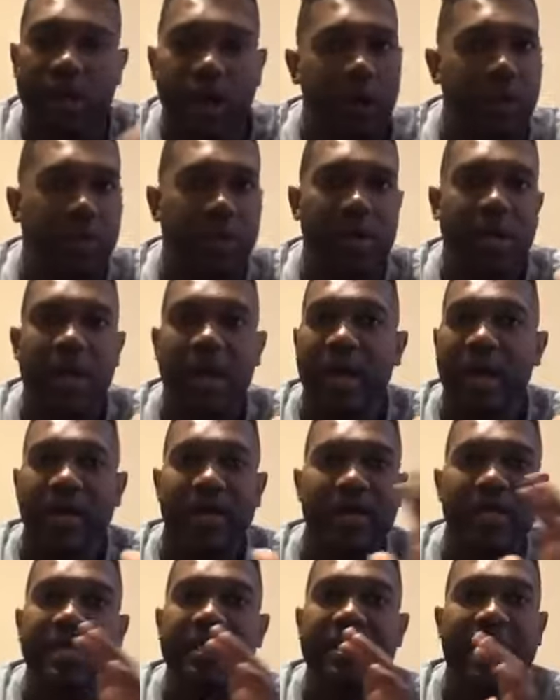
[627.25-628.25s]
No,
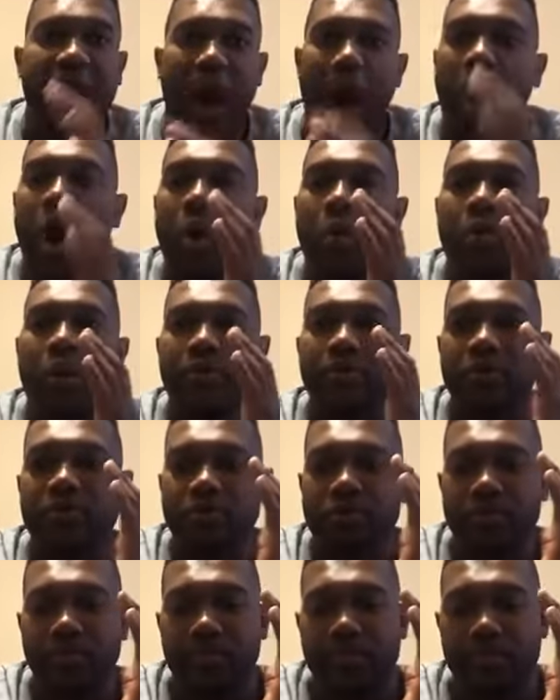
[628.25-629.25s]
he all the
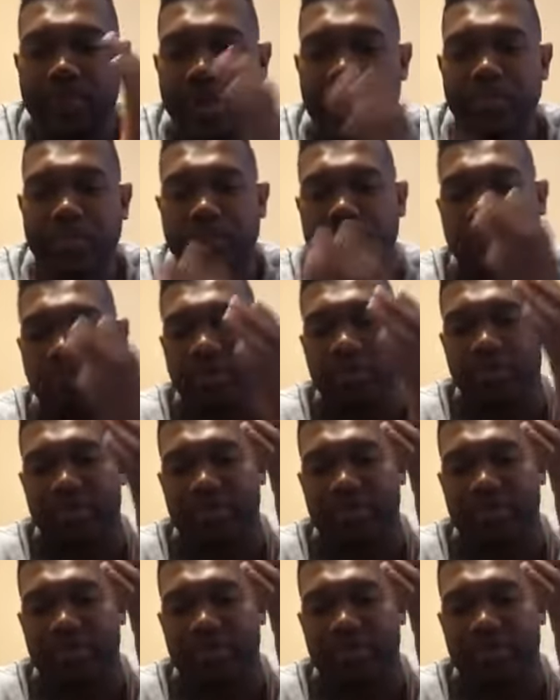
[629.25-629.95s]
the ministry,